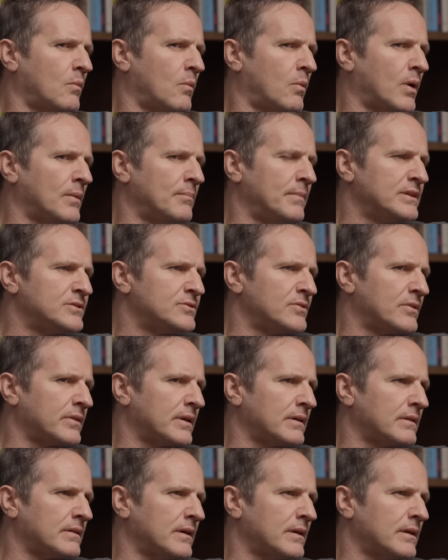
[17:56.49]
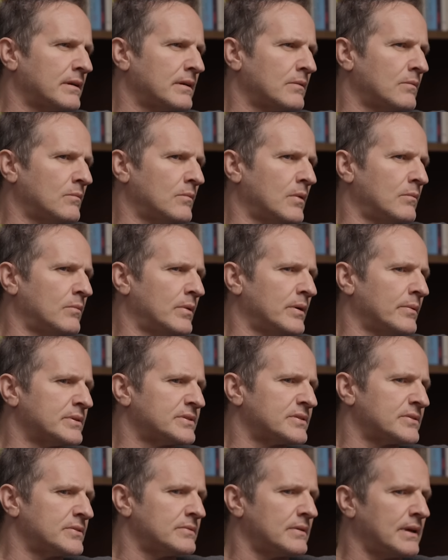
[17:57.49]
What made you think that?
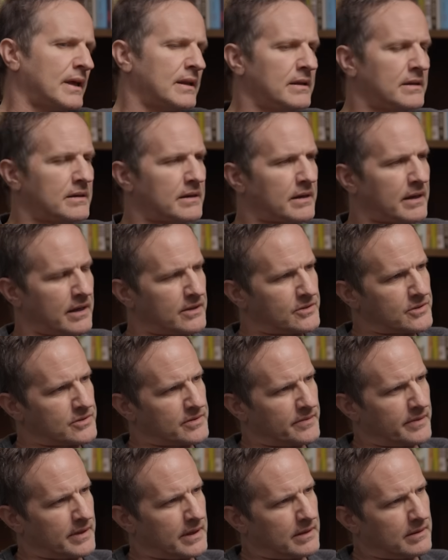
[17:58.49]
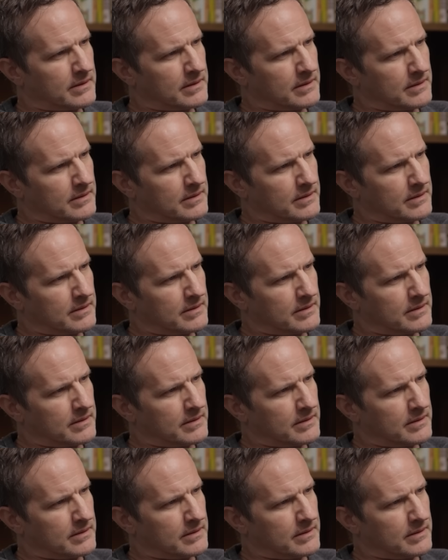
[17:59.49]
Was there any indications of that?